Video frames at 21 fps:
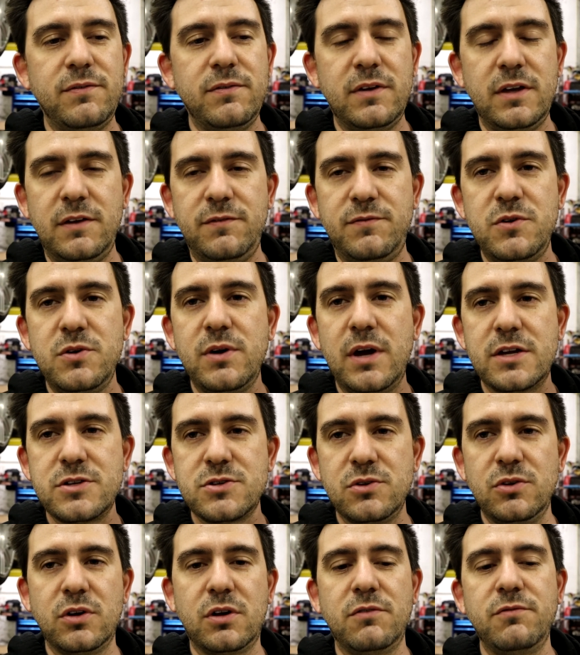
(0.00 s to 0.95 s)
If you
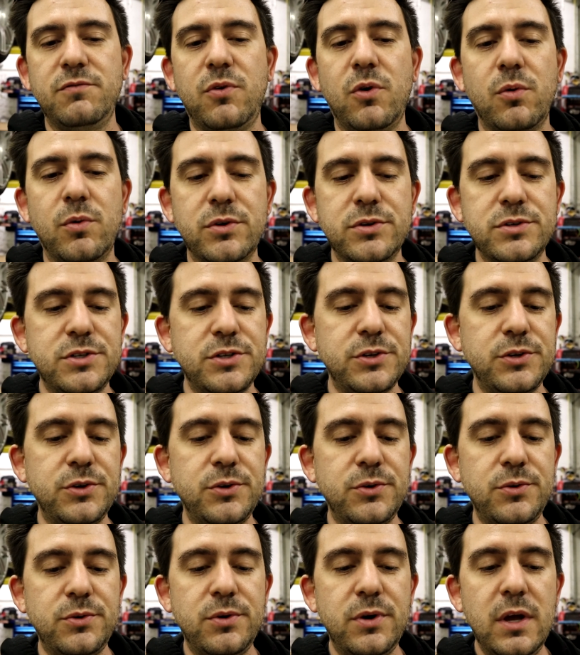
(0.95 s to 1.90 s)
guys are looking forward
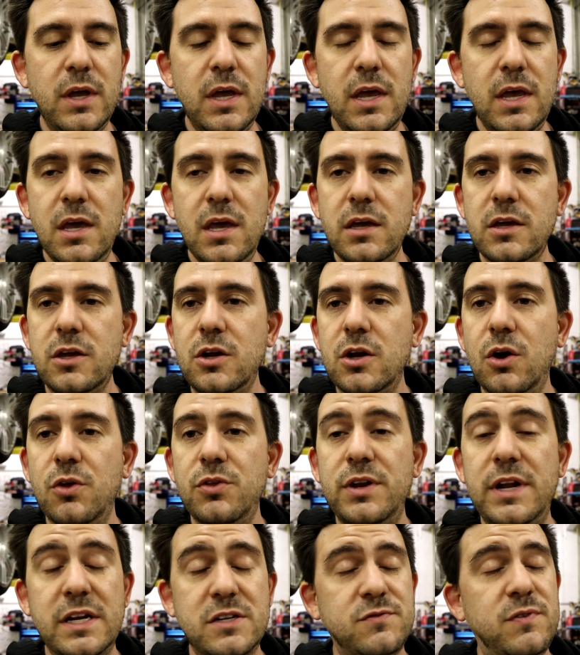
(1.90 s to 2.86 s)
to, you know,
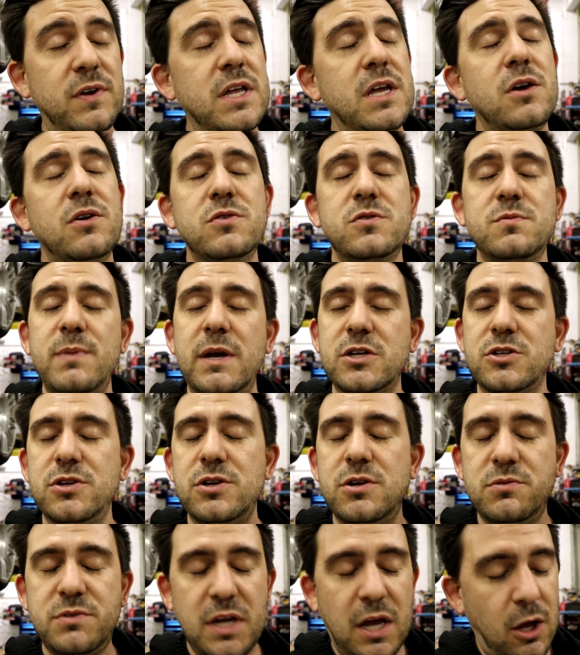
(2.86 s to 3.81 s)
the next videos, make
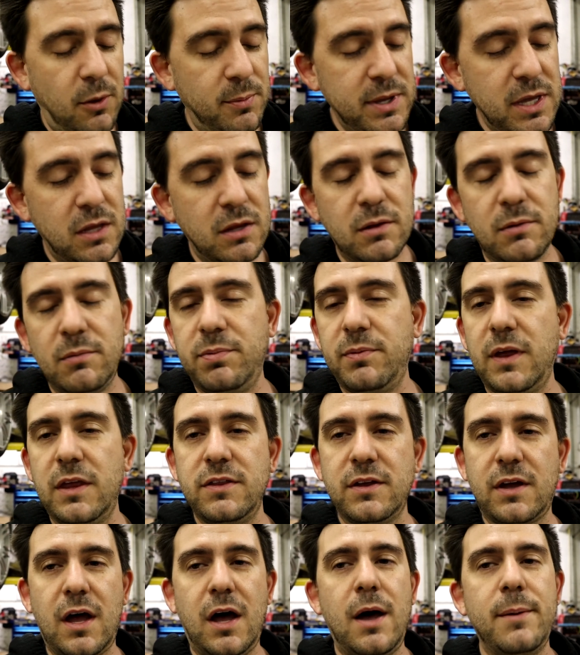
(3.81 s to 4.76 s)
sure you tell me in
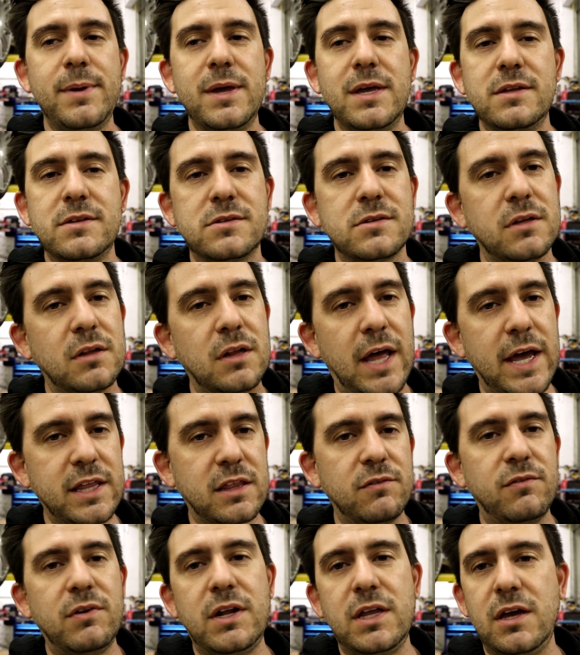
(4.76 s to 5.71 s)
the comments, like
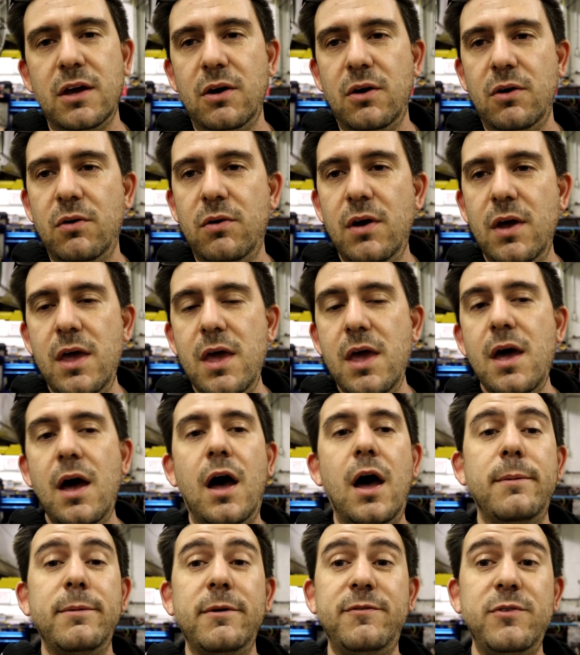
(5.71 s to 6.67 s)
the video.
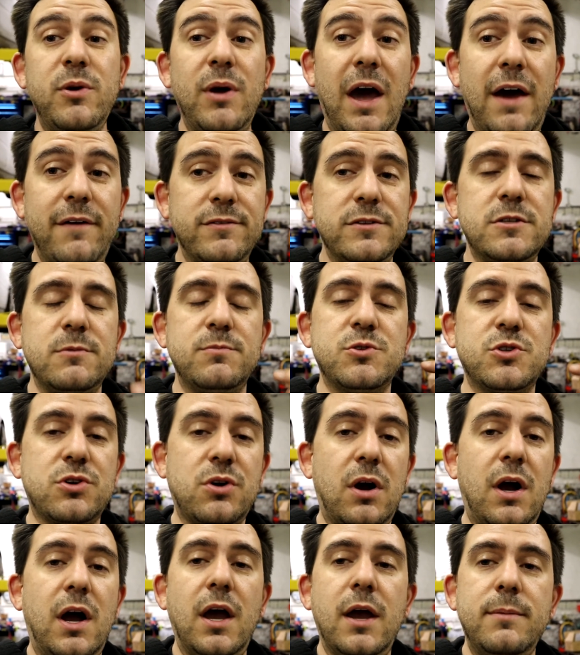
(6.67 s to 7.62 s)
If you haven't
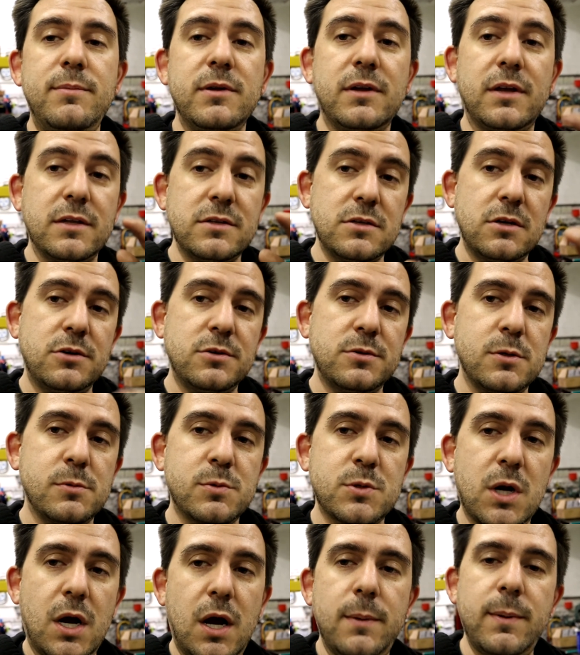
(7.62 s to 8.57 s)
subscribed, consider
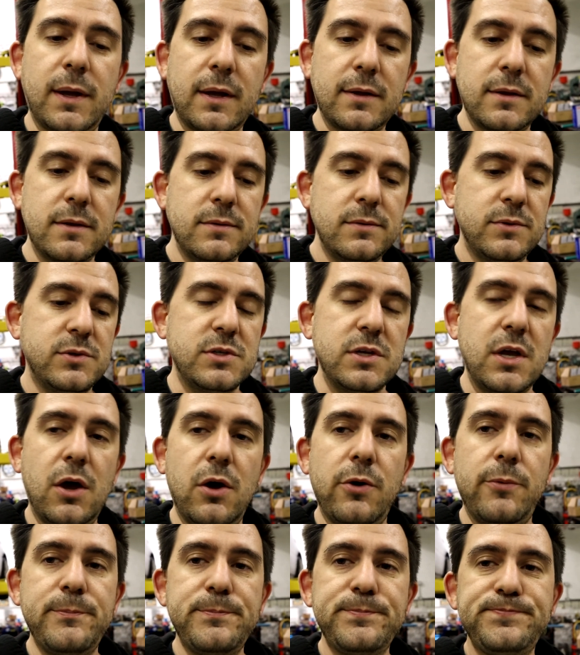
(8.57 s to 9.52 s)
subscribing.
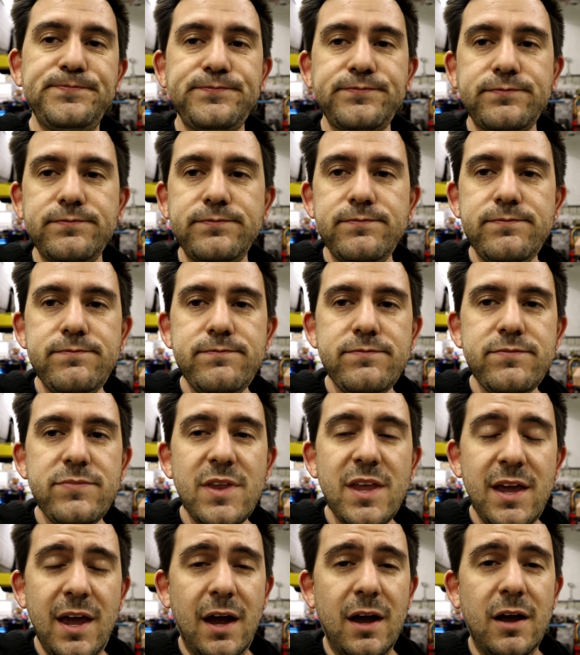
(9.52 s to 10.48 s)
So
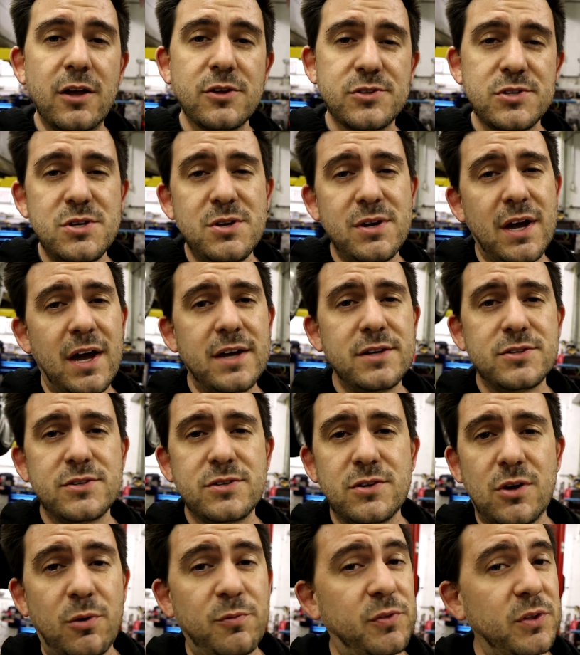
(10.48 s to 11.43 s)
yeah, I'll see you
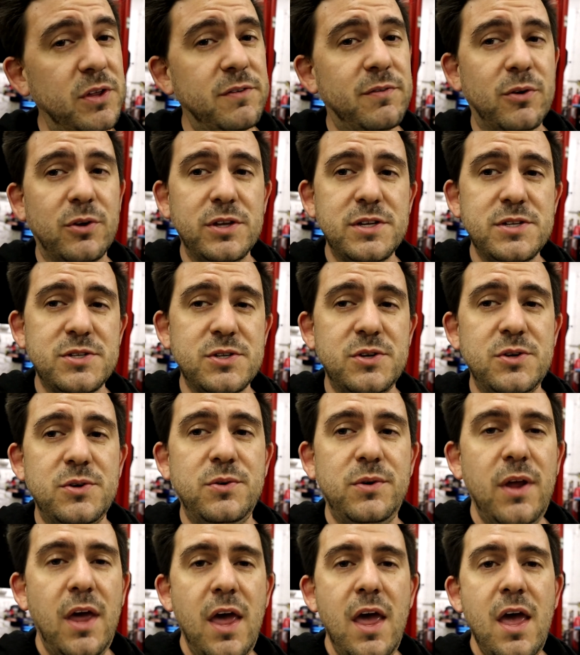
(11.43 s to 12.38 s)
guys hopefully really
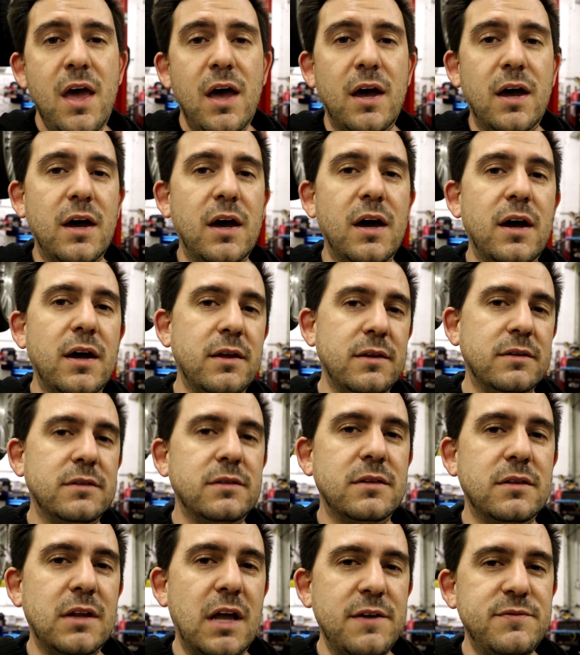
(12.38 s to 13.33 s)
soon.
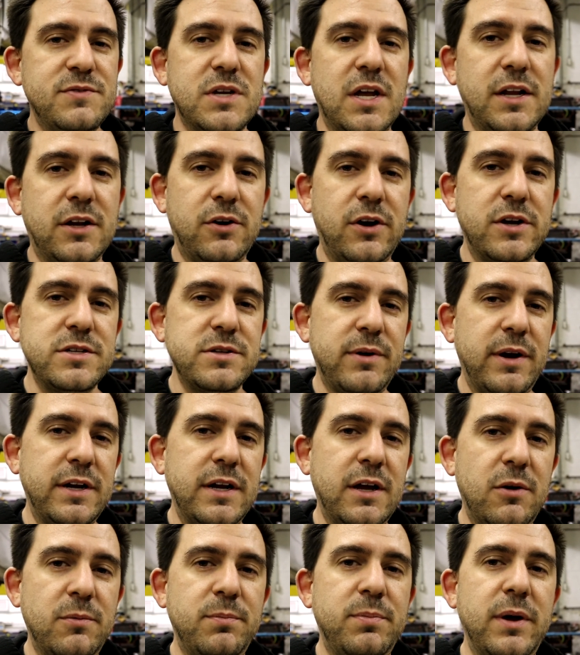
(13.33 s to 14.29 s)
Life's kind of crazy right
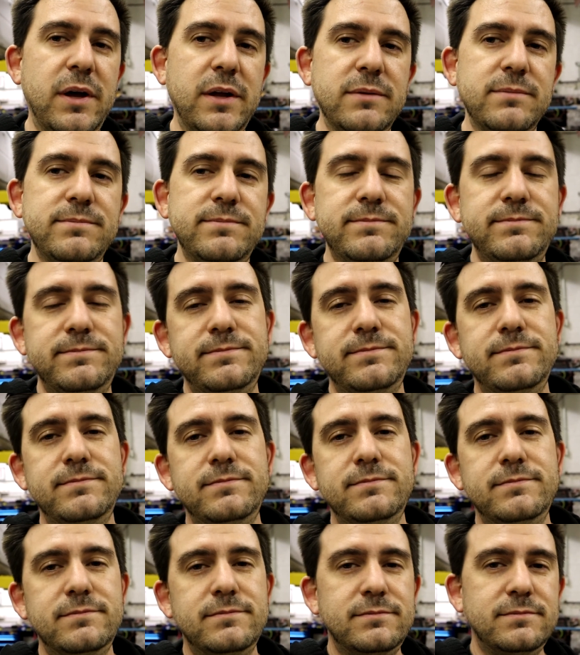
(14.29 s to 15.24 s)
now, but
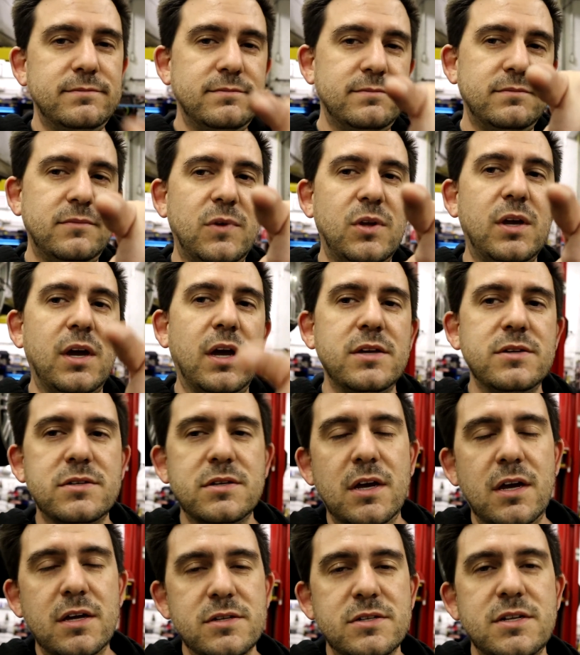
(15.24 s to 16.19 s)
you
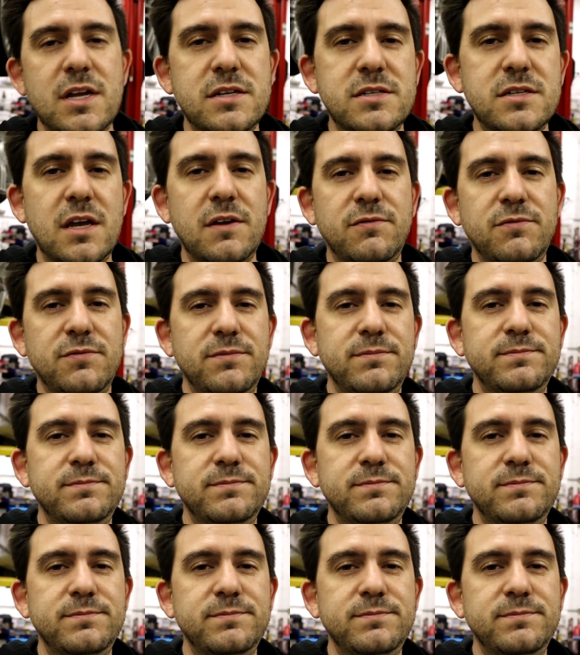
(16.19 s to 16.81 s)
guys stay safe.